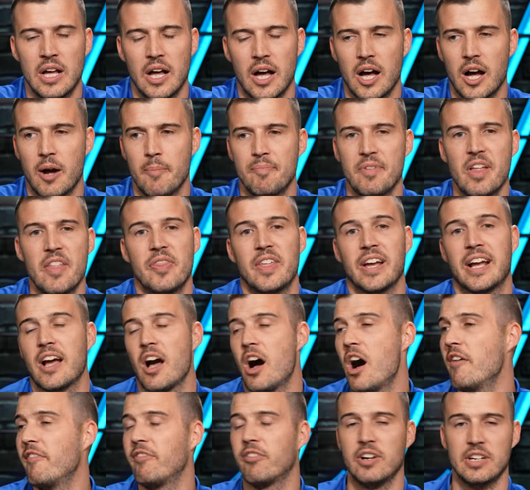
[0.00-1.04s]
The
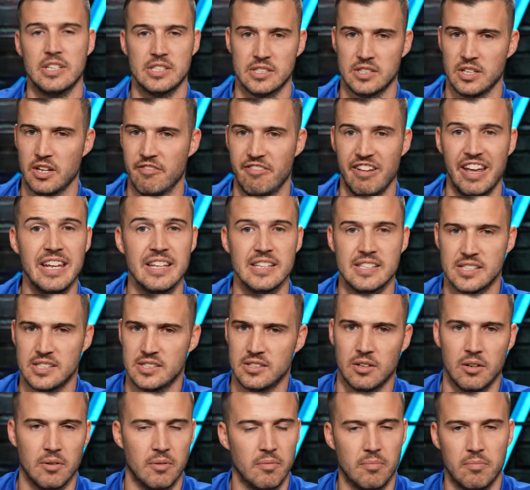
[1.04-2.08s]
conference
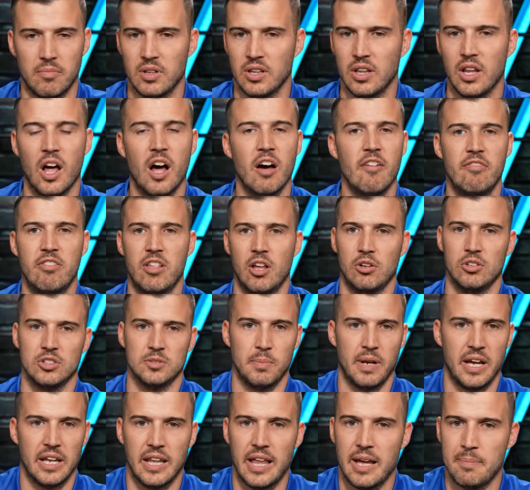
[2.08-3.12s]
events, love those, man.